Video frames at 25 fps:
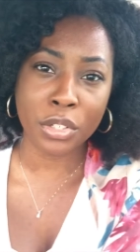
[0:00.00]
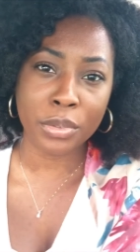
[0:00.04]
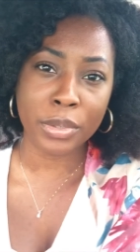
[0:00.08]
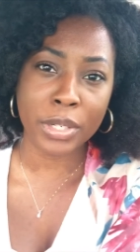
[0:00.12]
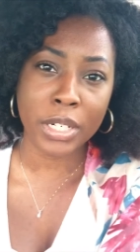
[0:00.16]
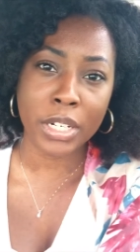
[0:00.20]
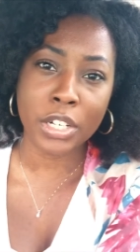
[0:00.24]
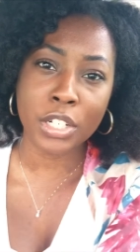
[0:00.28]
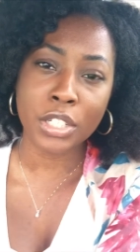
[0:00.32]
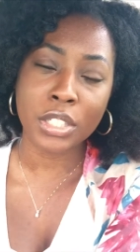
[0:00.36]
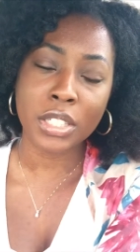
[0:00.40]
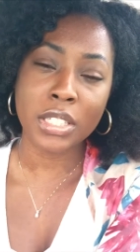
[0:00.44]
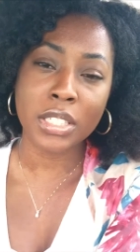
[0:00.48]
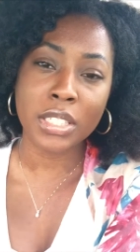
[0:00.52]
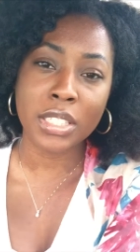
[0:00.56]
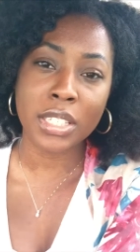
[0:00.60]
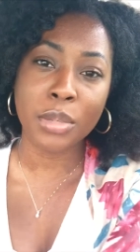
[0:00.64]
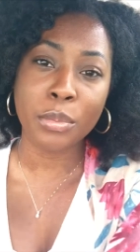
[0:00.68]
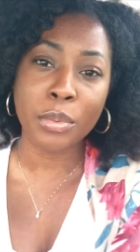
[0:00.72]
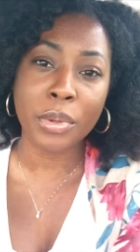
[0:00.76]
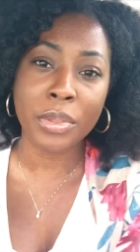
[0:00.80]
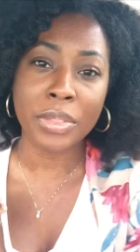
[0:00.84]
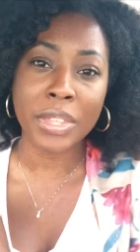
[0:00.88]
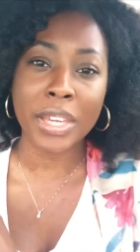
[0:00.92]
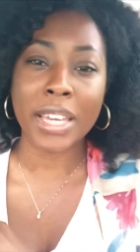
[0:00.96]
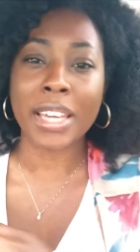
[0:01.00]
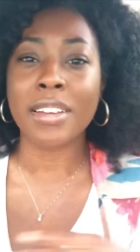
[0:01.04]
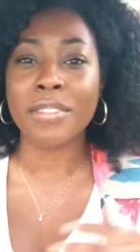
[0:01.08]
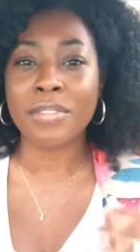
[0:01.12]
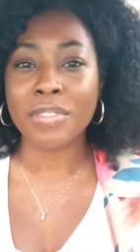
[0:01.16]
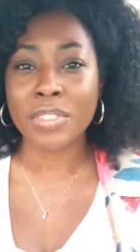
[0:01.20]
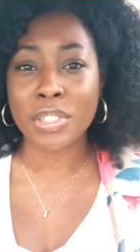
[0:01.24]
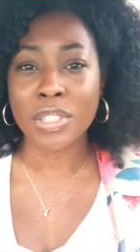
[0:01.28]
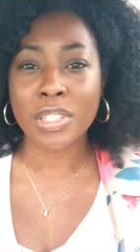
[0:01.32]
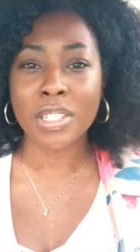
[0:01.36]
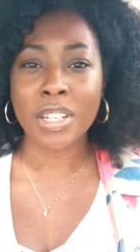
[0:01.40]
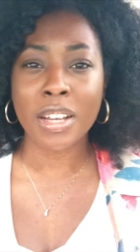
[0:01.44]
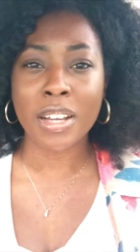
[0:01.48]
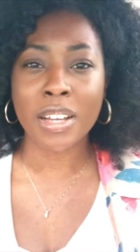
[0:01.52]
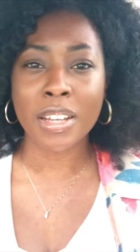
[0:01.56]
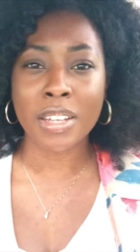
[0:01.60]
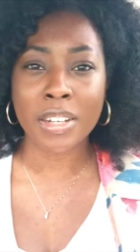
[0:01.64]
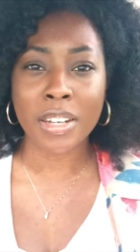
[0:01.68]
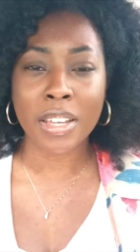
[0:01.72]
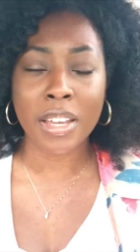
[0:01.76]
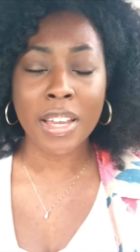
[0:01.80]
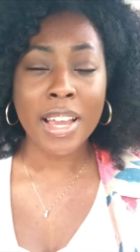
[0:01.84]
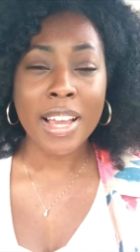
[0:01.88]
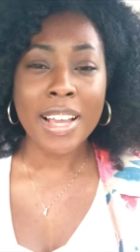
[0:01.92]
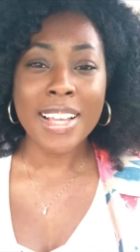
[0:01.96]
careers and see what they have
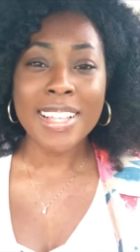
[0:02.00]
done.